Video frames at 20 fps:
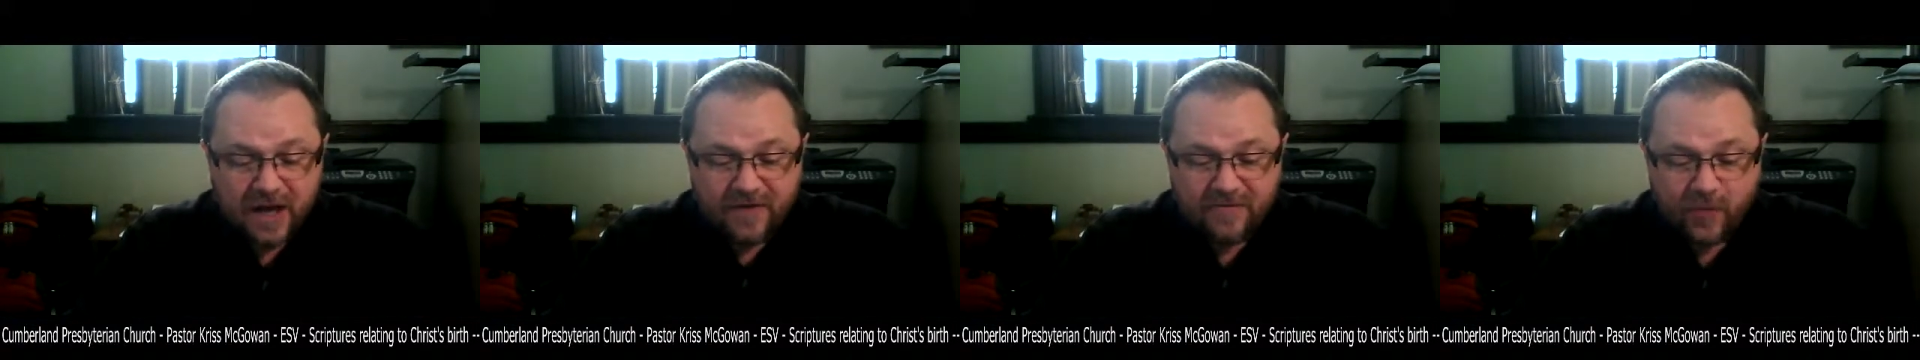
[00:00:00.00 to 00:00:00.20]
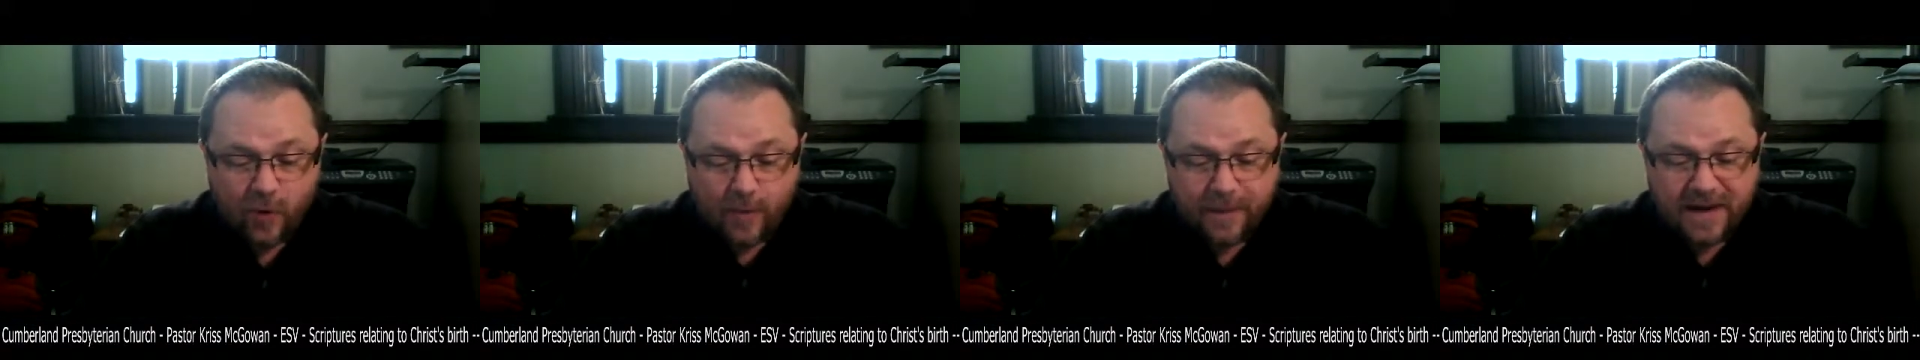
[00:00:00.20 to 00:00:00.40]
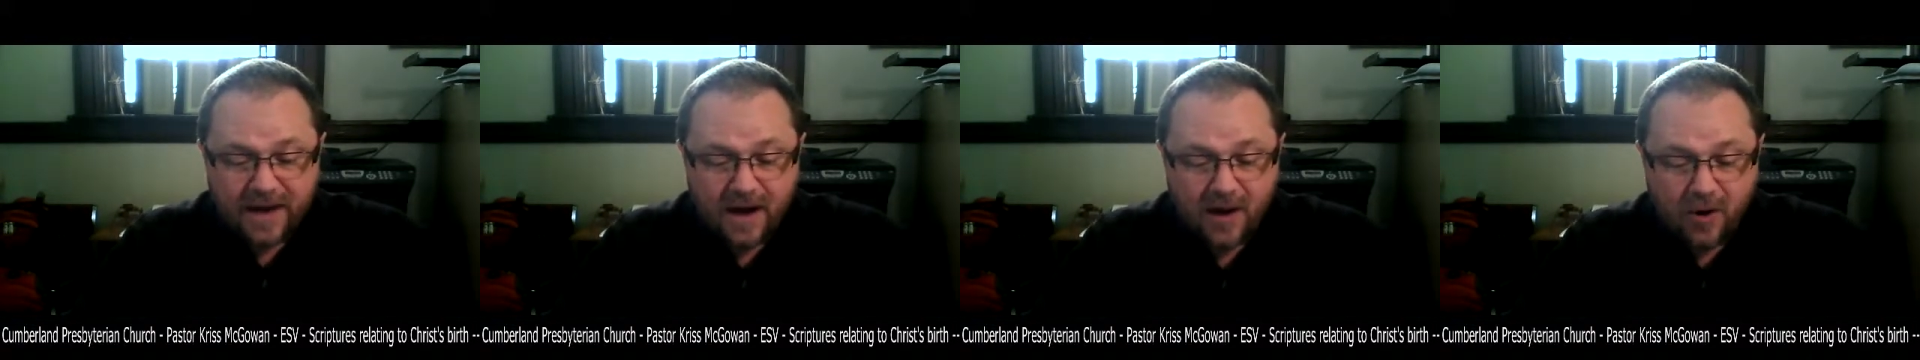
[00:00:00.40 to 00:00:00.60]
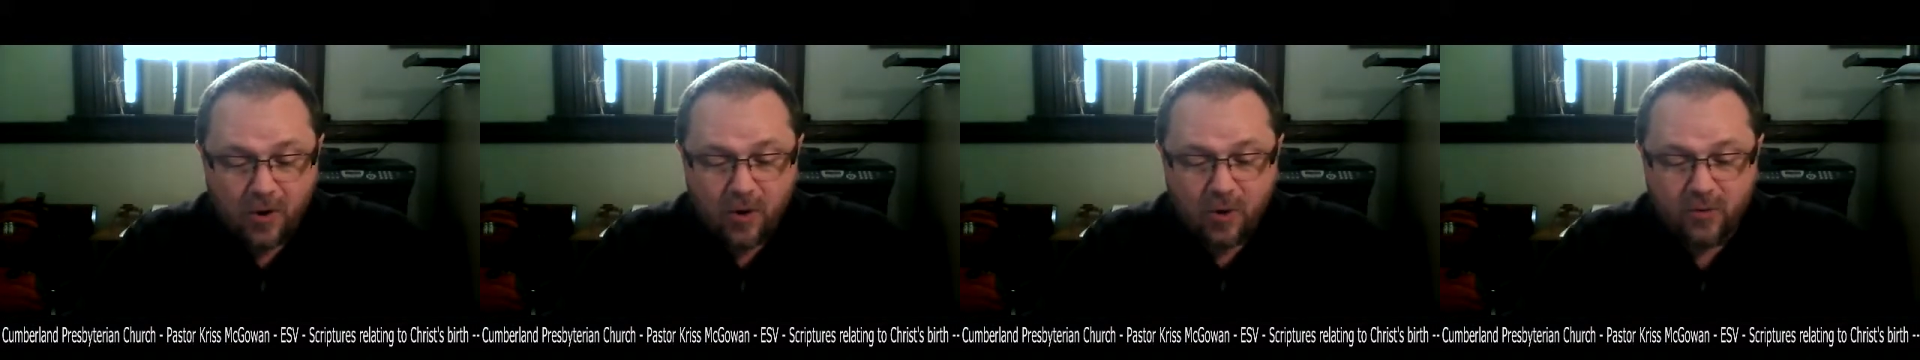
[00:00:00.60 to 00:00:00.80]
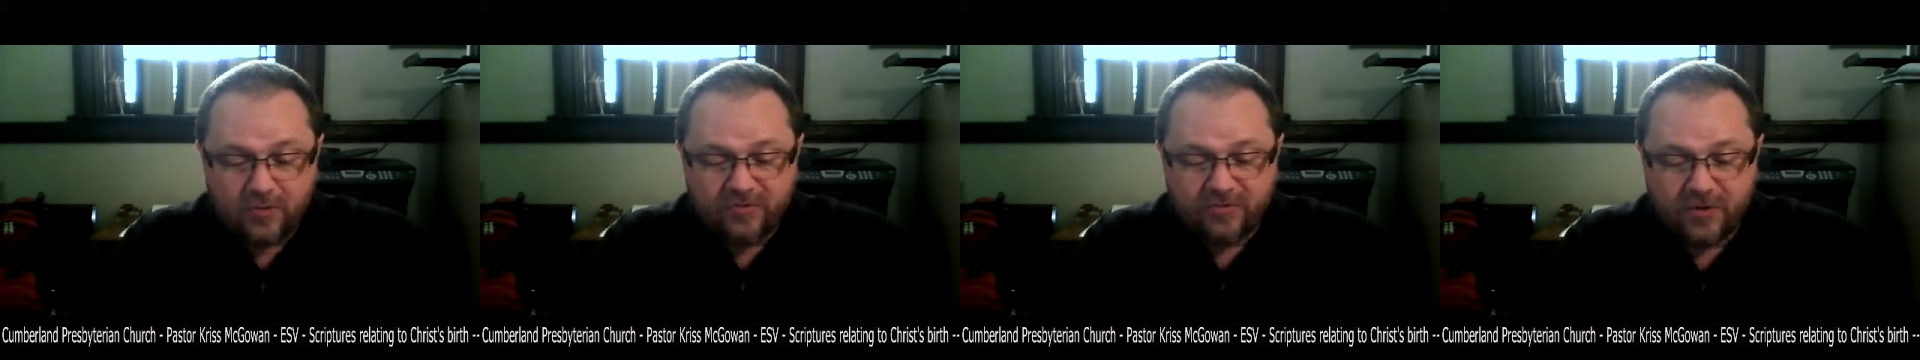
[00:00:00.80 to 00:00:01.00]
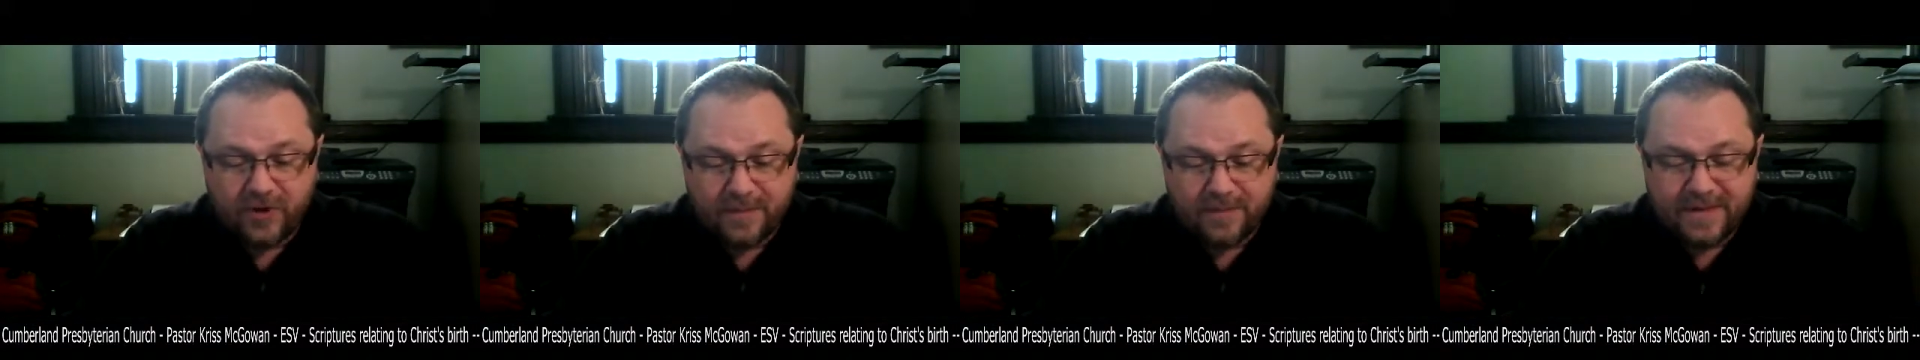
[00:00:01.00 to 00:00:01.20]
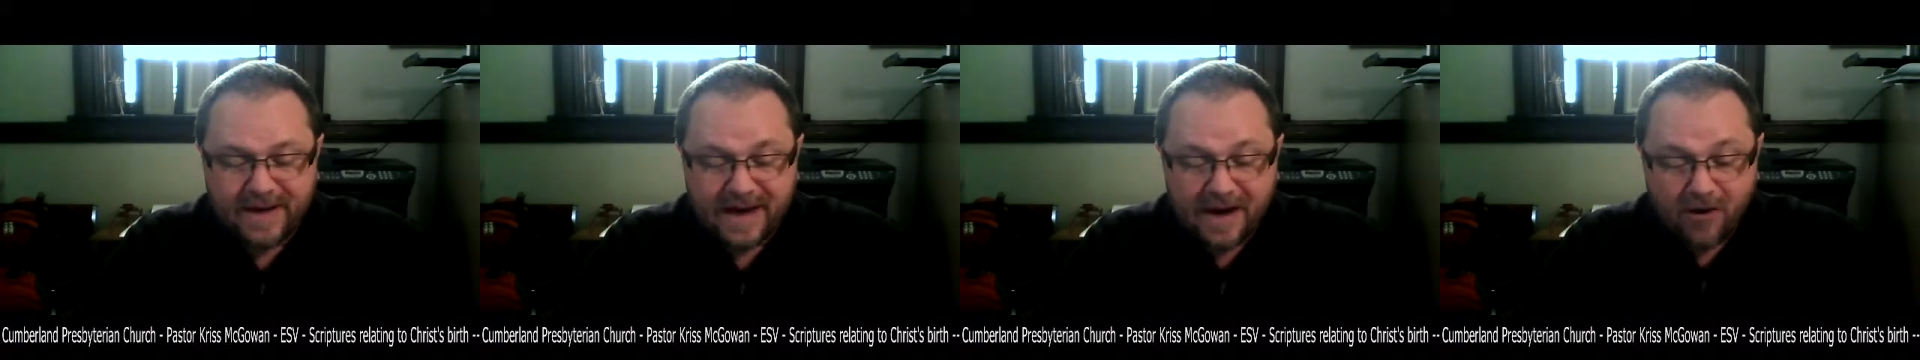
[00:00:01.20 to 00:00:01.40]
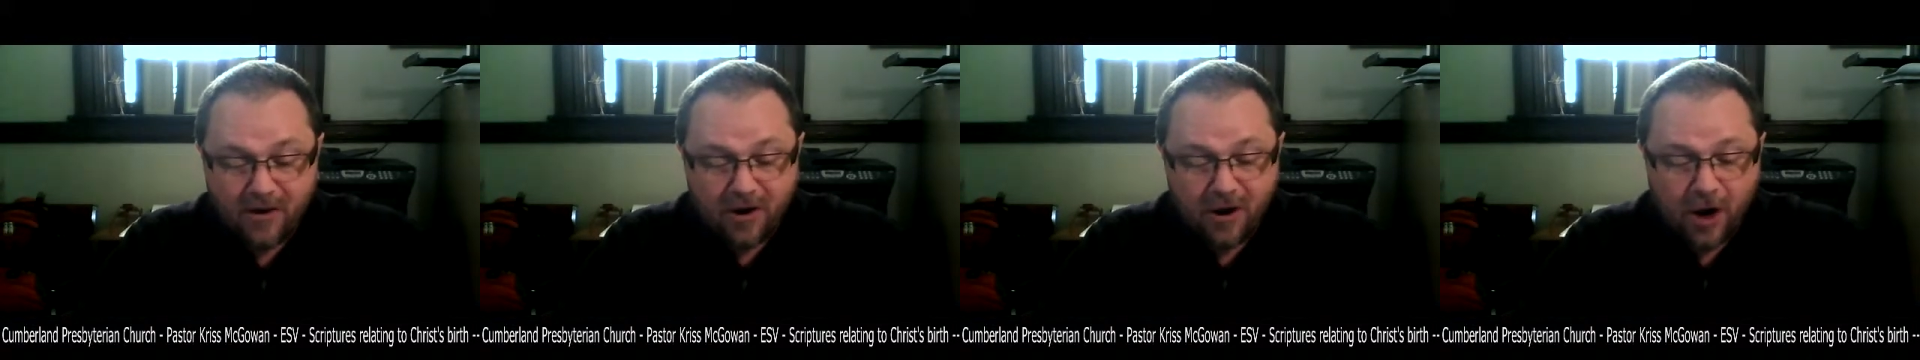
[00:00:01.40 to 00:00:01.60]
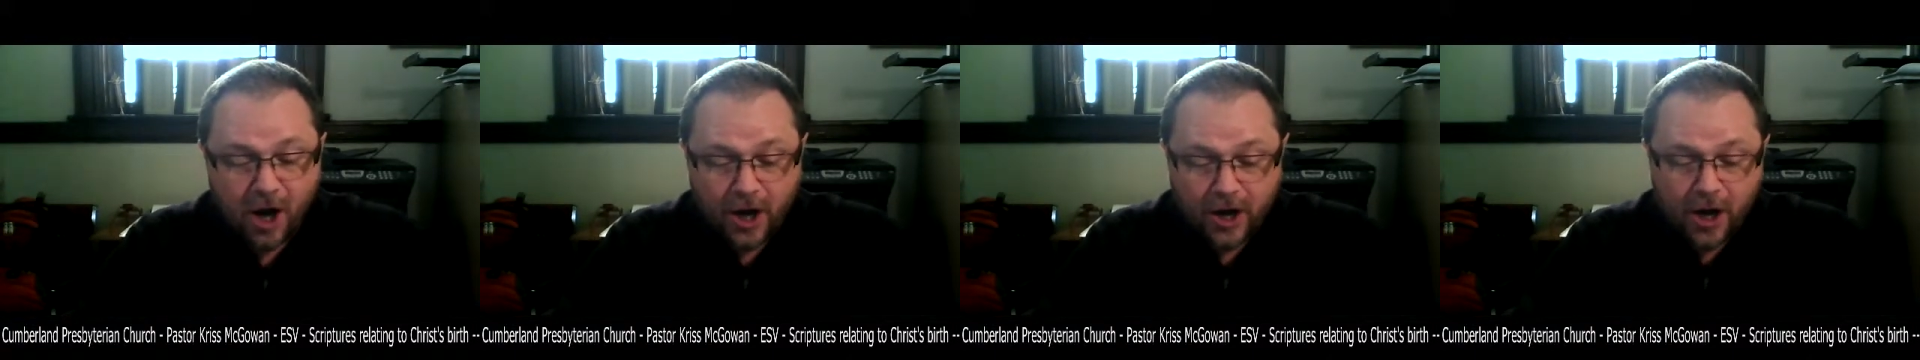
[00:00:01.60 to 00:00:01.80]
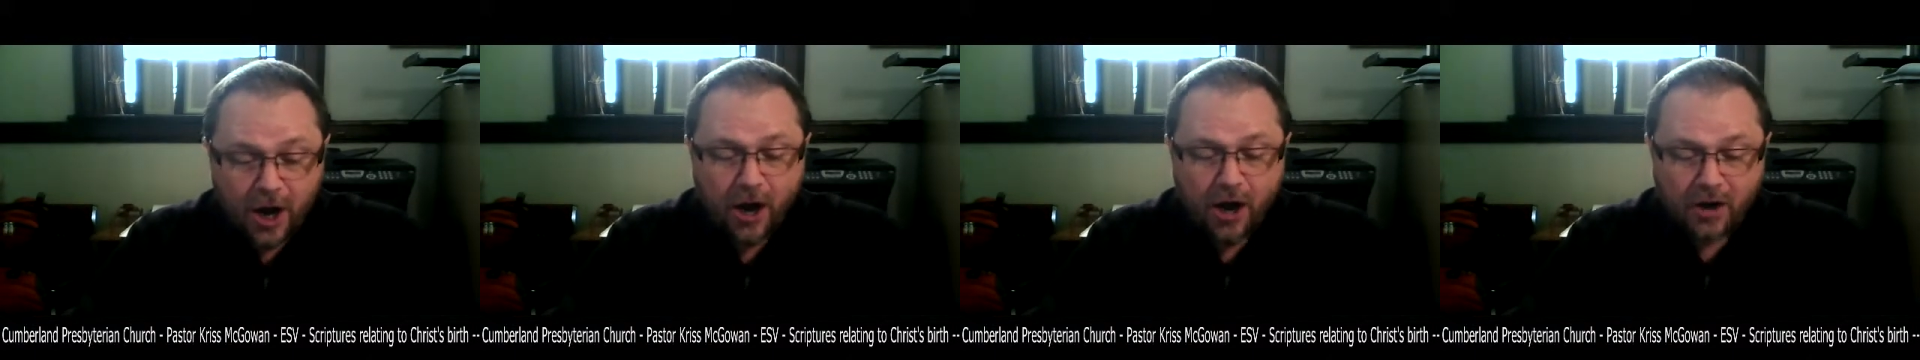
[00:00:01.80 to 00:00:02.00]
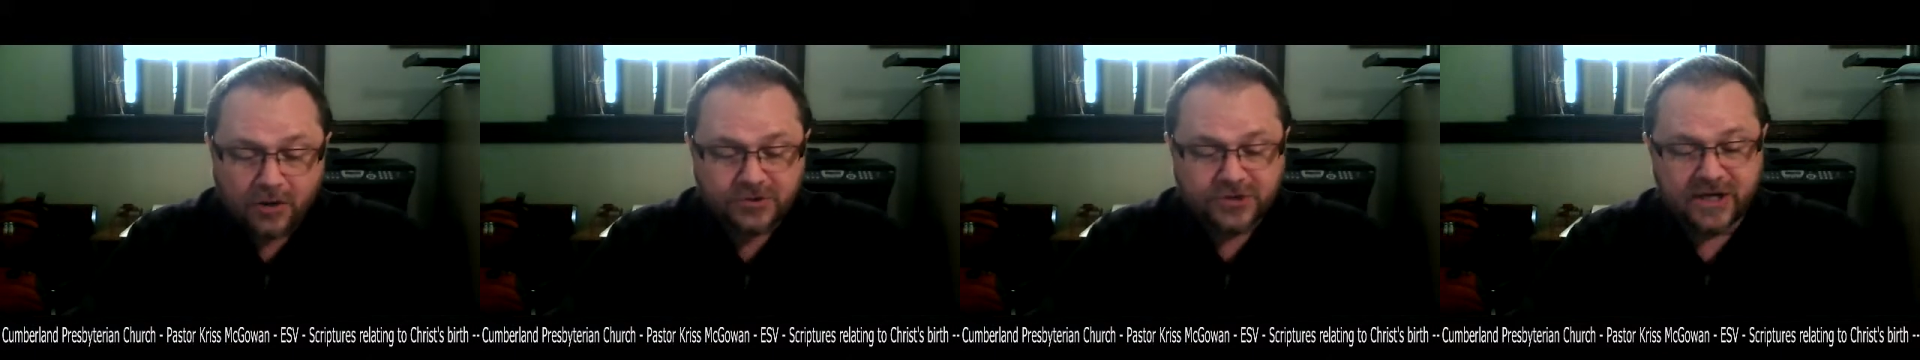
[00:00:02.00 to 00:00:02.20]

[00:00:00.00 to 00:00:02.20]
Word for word: For behold, from now on all